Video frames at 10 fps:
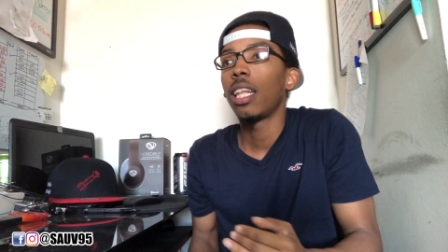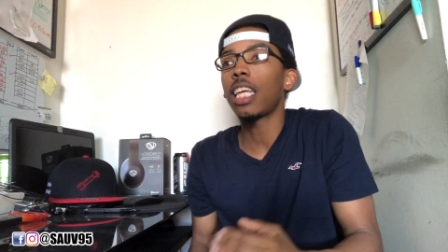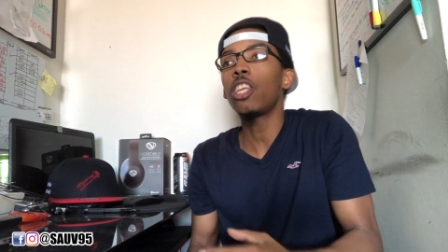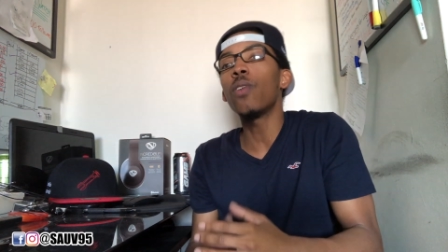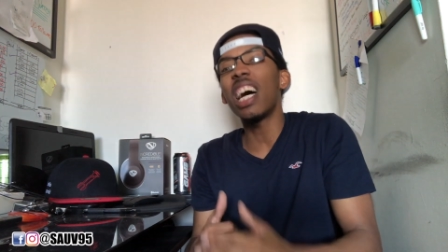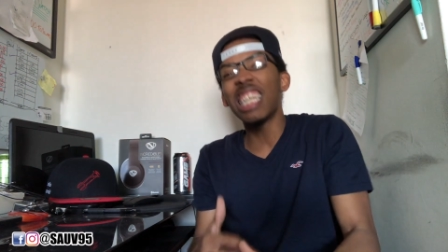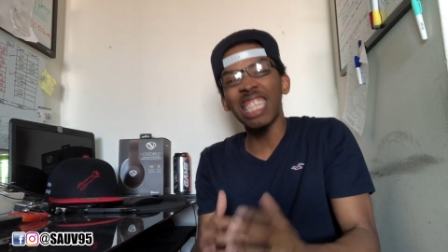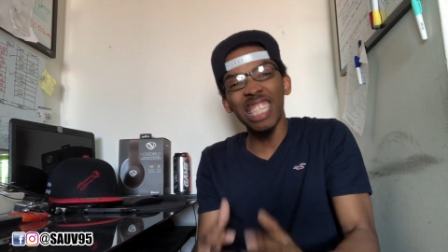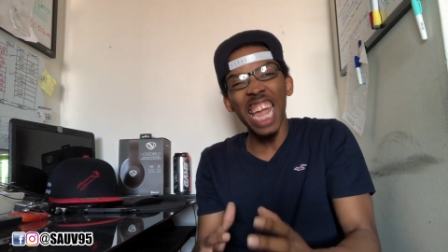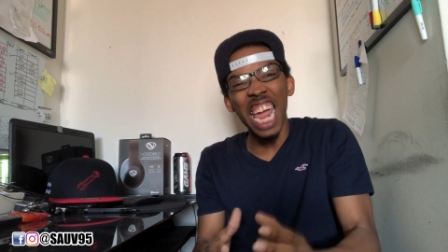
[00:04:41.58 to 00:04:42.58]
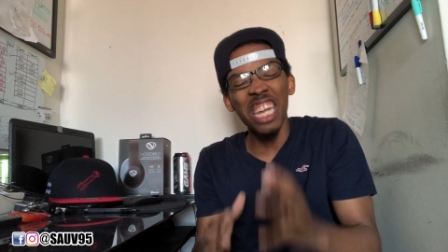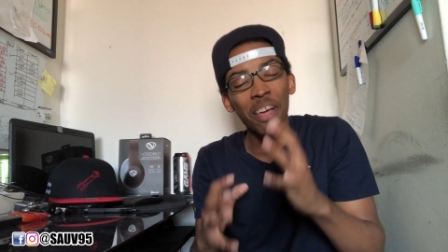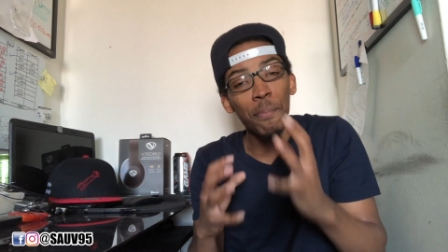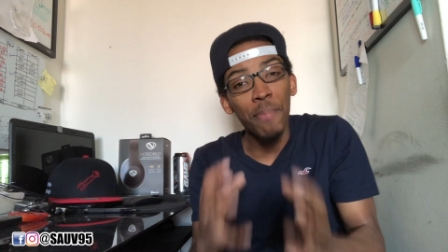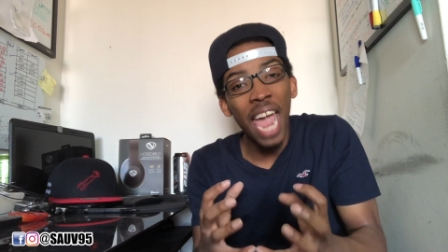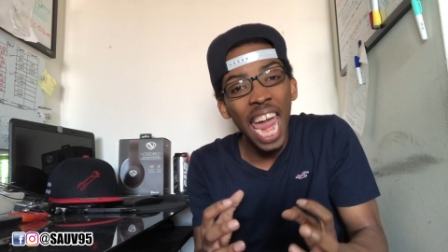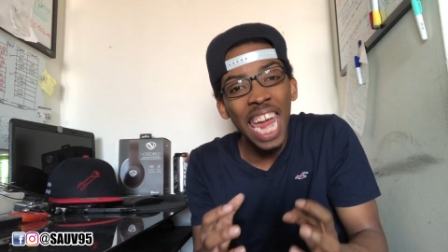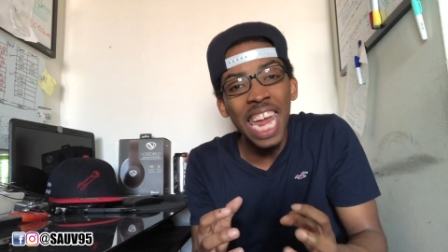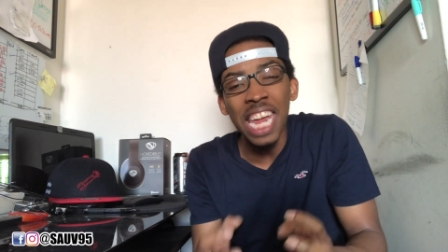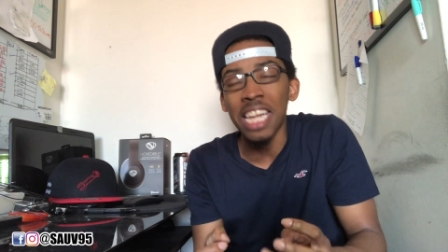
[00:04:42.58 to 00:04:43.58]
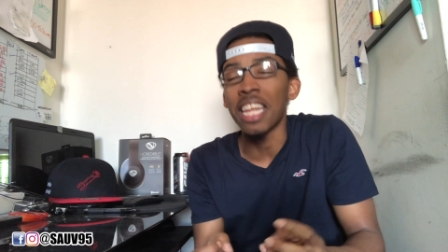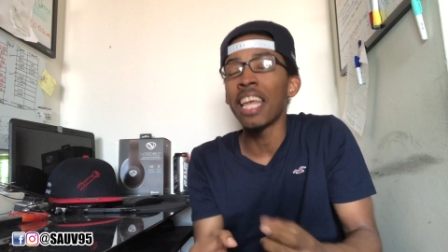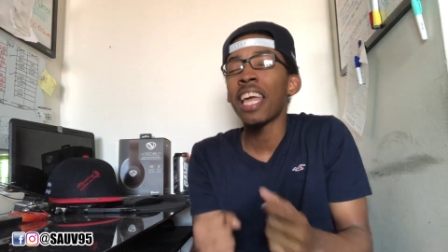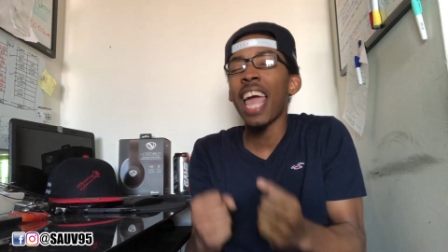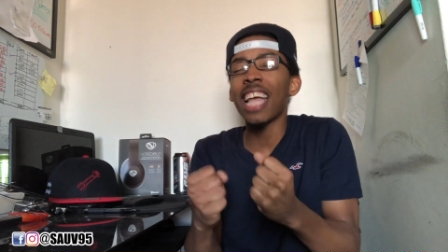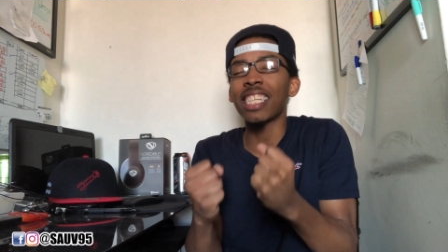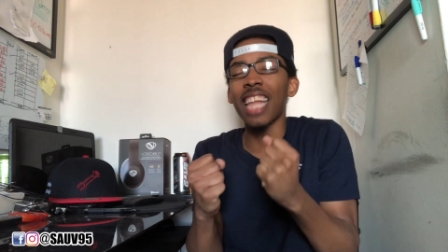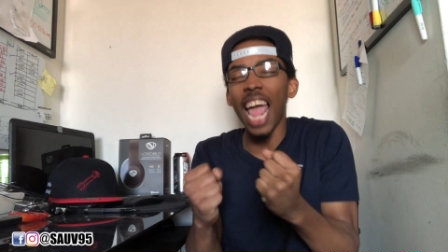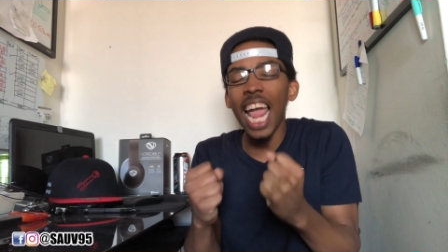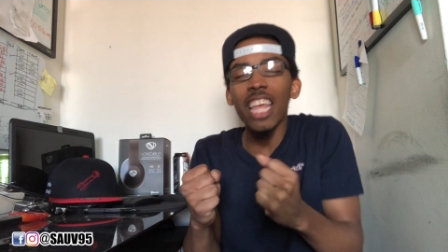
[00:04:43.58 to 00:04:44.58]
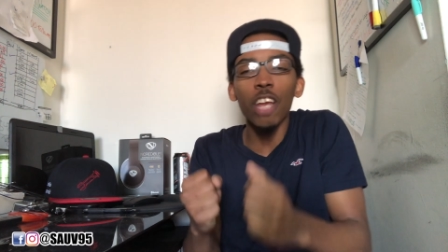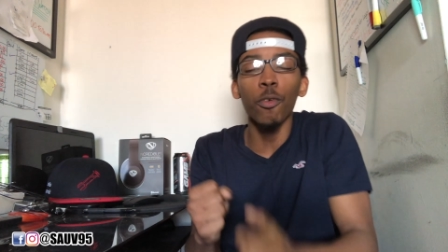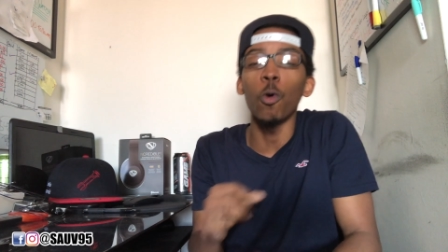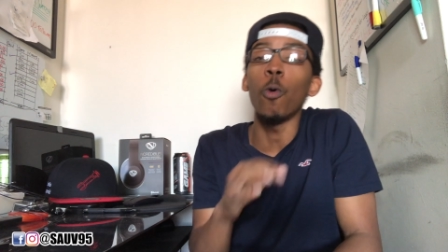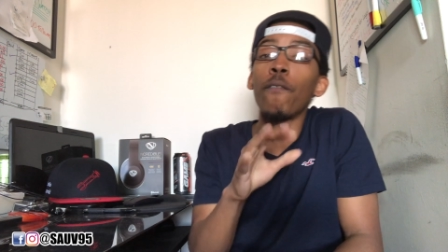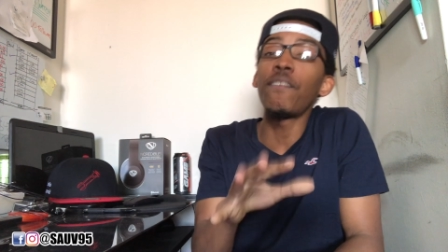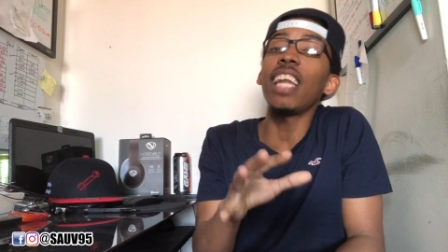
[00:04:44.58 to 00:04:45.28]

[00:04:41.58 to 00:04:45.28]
Like, you don't understand the pain as an 8-year-old.